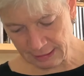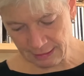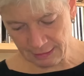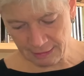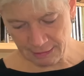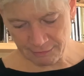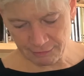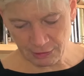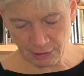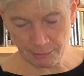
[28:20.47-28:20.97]
that
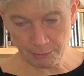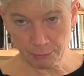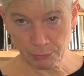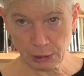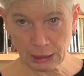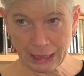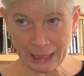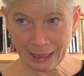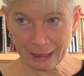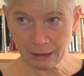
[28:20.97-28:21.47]
I've got
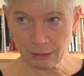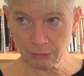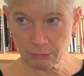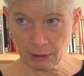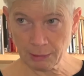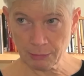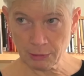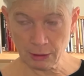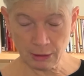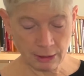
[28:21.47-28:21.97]
black
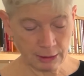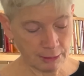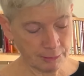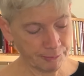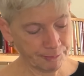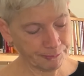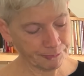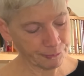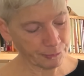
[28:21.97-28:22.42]
rubber on them.